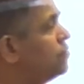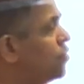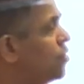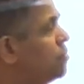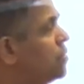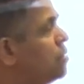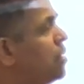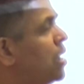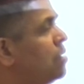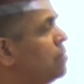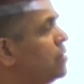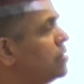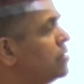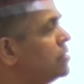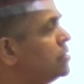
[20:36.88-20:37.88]
from
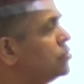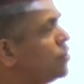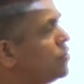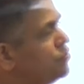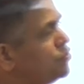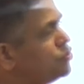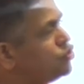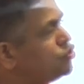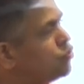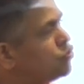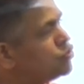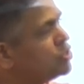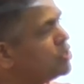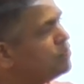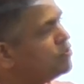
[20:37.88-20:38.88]
Mahabharata. So if
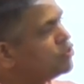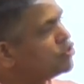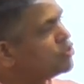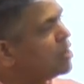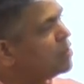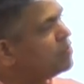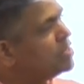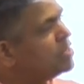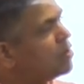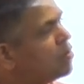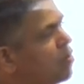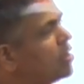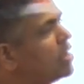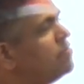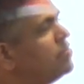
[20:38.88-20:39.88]
you start with the
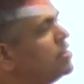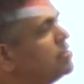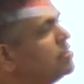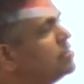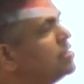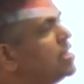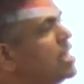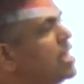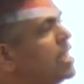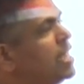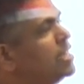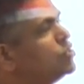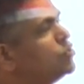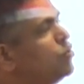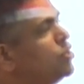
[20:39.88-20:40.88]
wrong evidence,
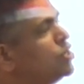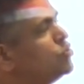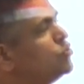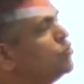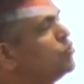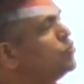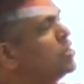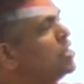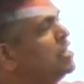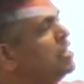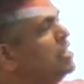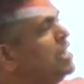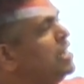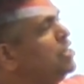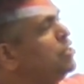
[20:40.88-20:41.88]
it's going to
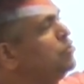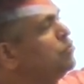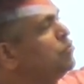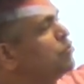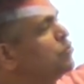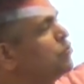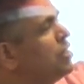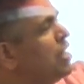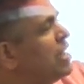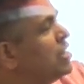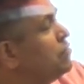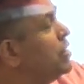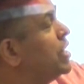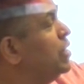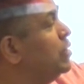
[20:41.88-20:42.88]
lead you to that
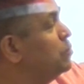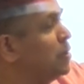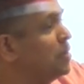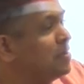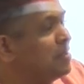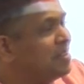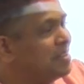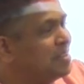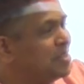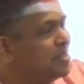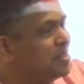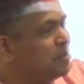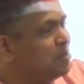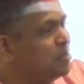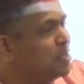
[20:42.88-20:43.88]
vikalpa,
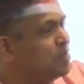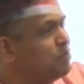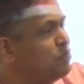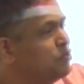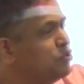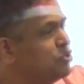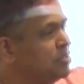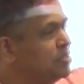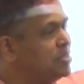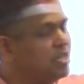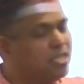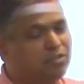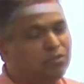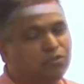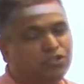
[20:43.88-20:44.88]
to the confusion,
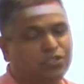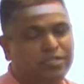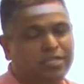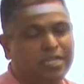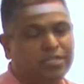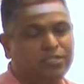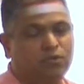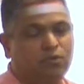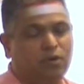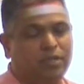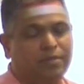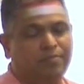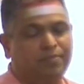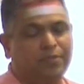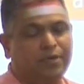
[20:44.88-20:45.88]
delusion, and so on.
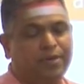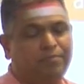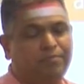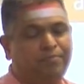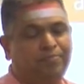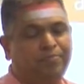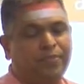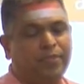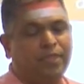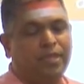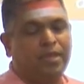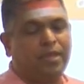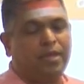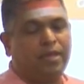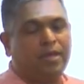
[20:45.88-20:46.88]
Okay.
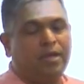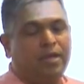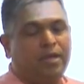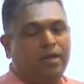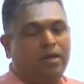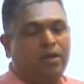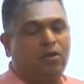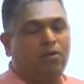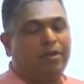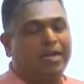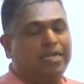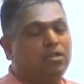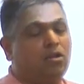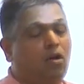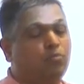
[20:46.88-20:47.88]
All
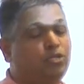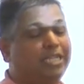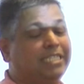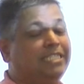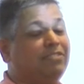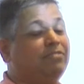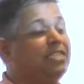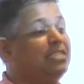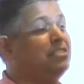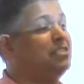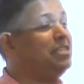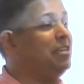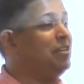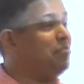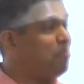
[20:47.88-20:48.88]
right, objective
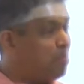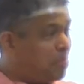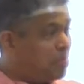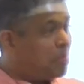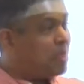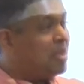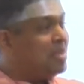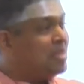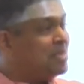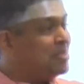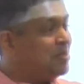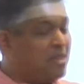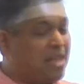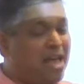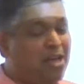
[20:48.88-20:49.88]
testing.
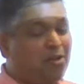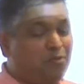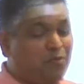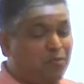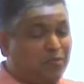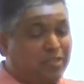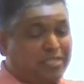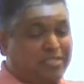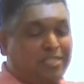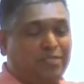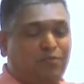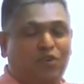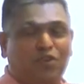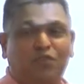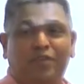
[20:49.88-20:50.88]
So now this
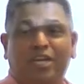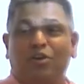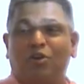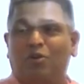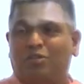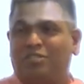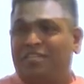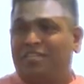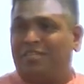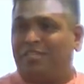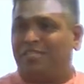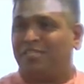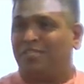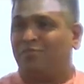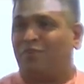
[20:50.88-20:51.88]
is what we cooked.
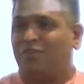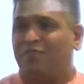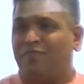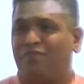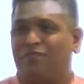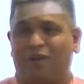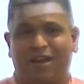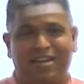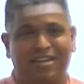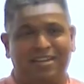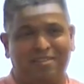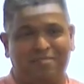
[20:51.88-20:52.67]
This is what we fried.